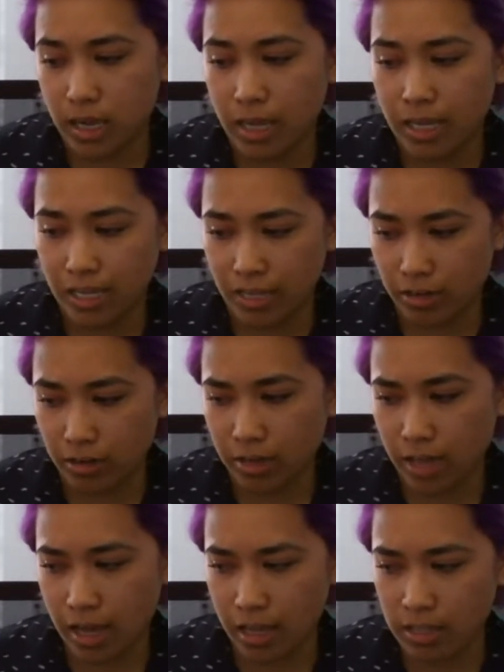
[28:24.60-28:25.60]
I hear
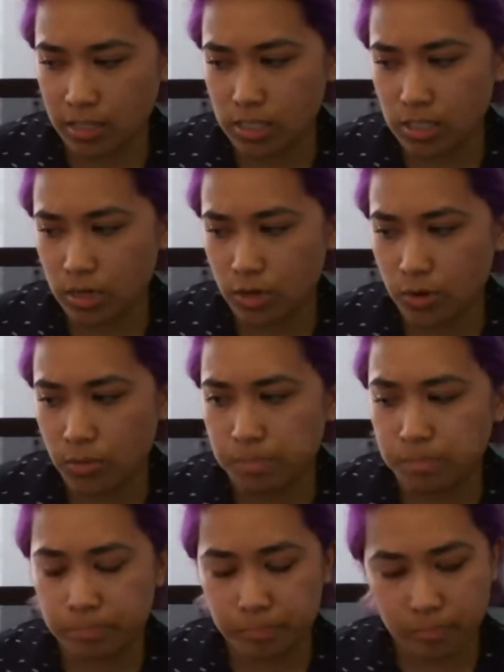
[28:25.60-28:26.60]
that.
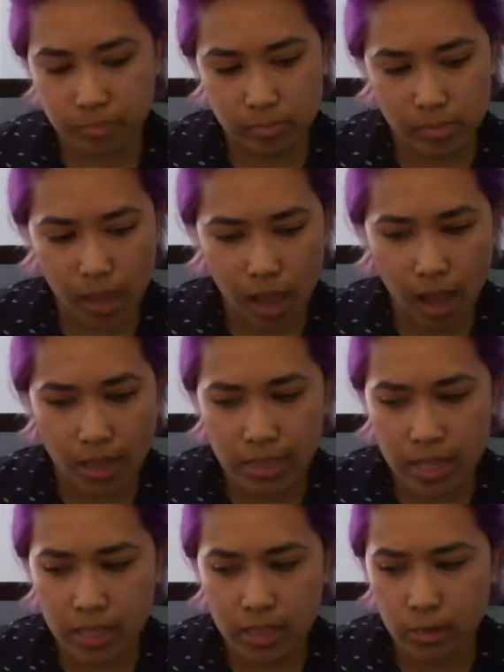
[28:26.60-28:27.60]
So I
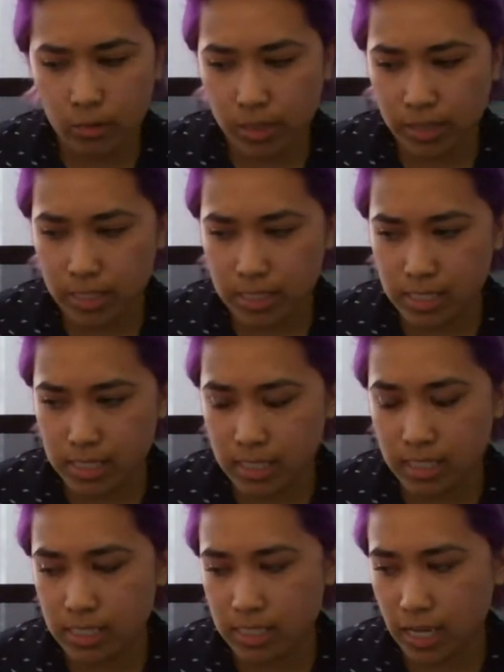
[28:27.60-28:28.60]
think that what this
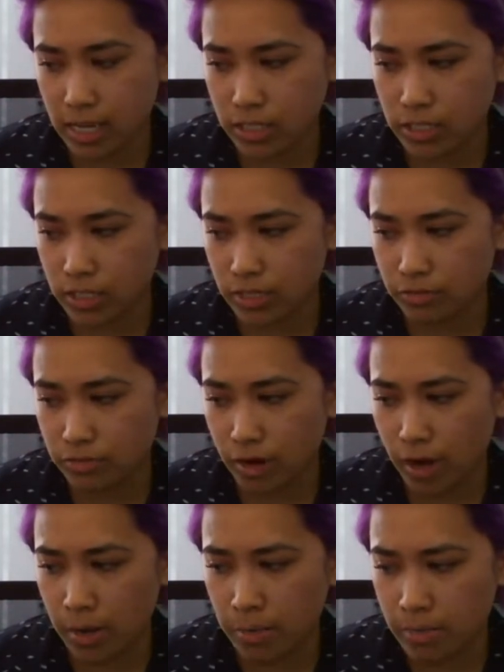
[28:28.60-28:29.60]
scene is actually
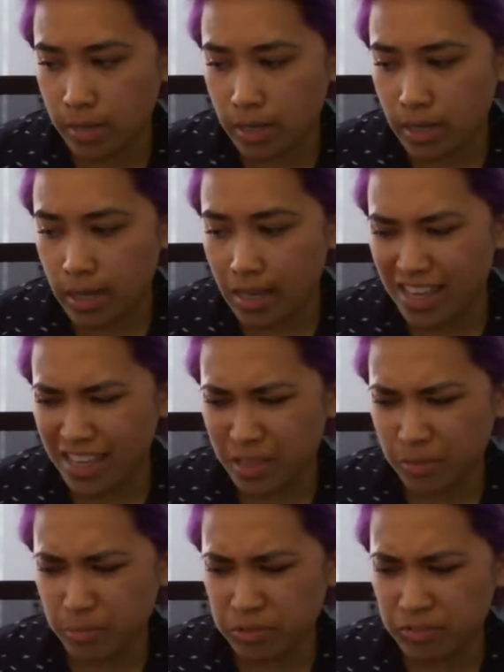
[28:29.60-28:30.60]
from in
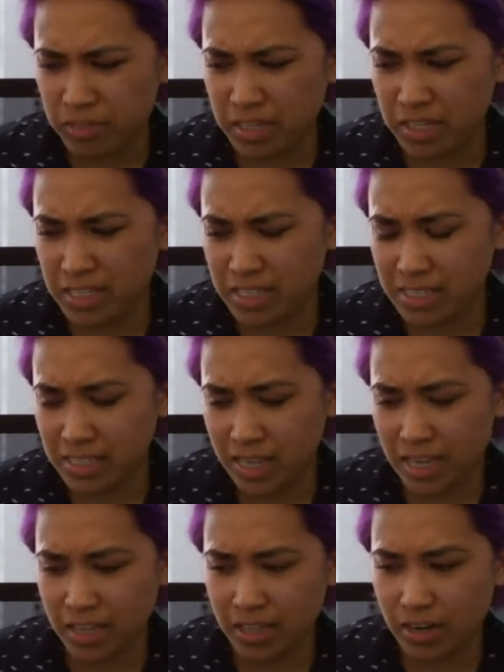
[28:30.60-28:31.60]
the movie is
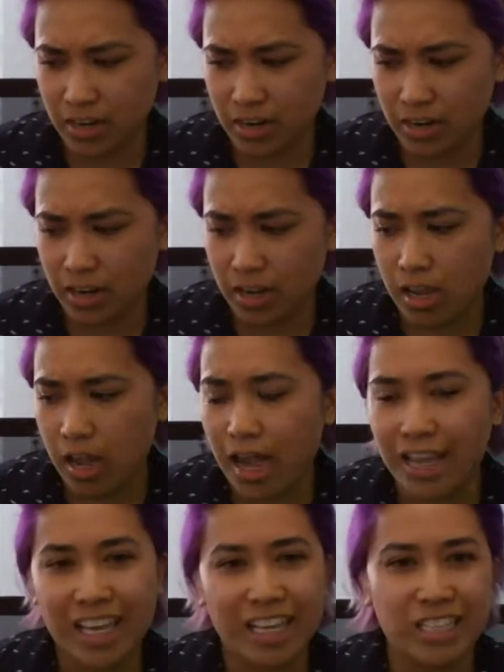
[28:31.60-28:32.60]
like
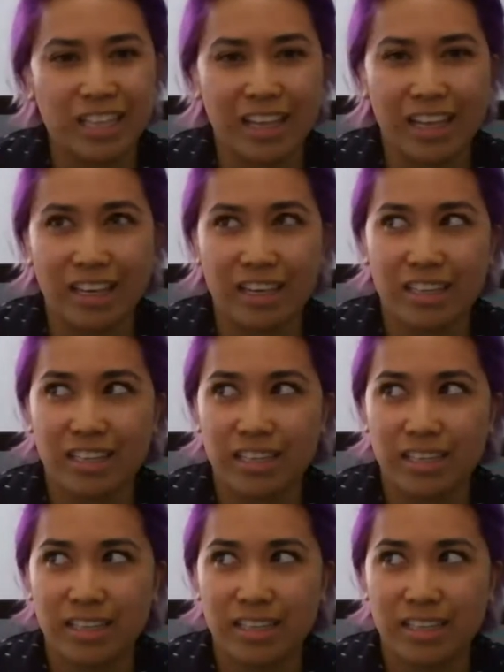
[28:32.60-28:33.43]
I get like